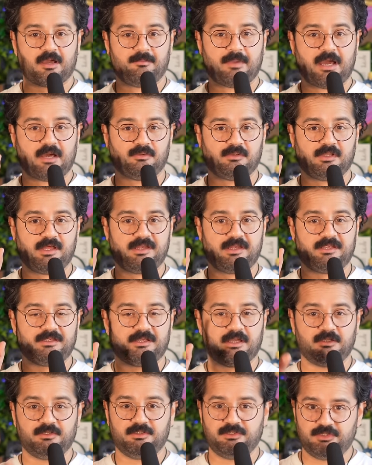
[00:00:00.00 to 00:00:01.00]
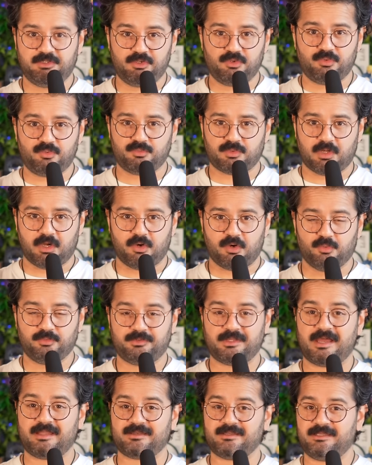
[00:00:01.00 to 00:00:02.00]
about letting you know
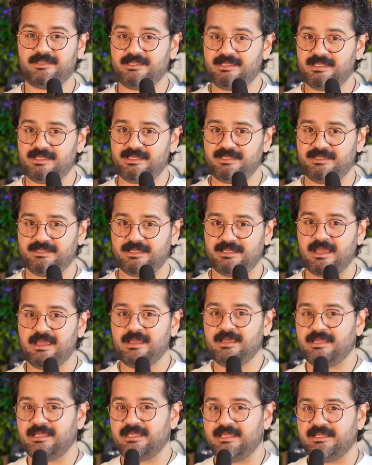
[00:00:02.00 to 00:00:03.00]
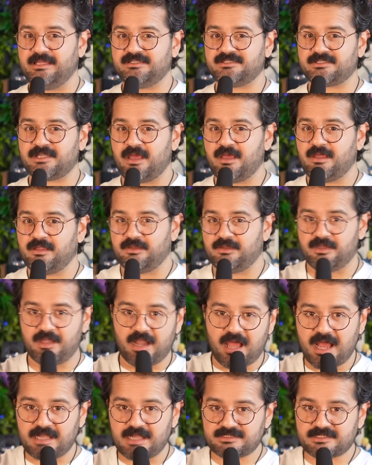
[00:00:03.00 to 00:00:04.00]
that he is
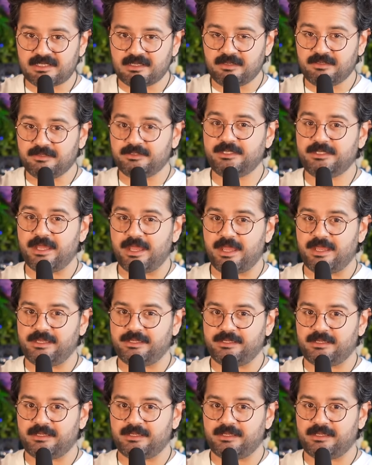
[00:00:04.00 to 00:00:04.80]
not gay.